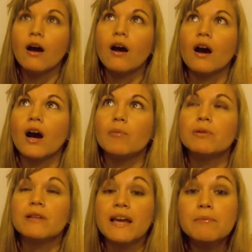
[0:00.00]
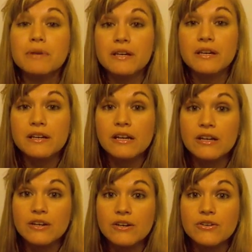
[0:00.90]
Plan B
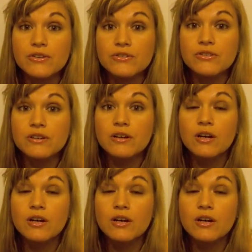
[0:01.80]
is